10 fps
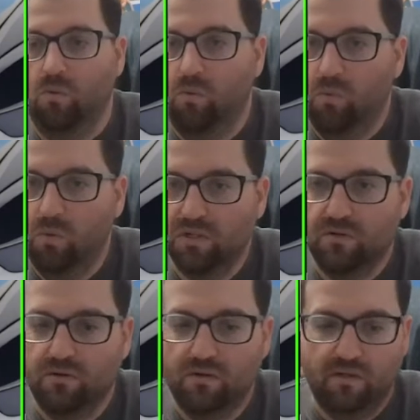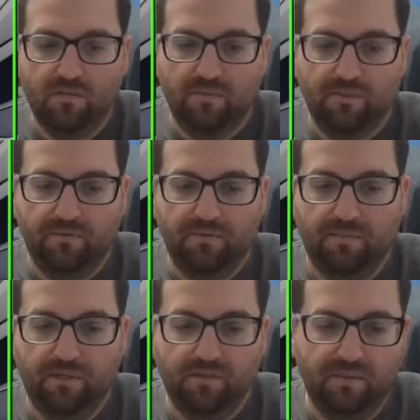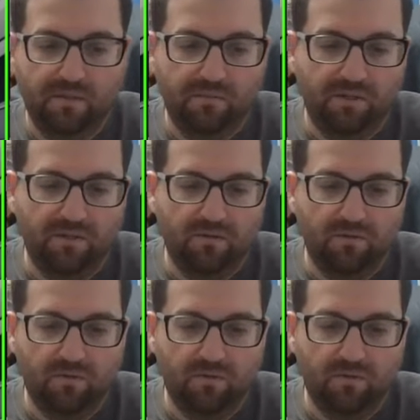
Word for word: What is going on, awesome people? Jamie Allison here to bring you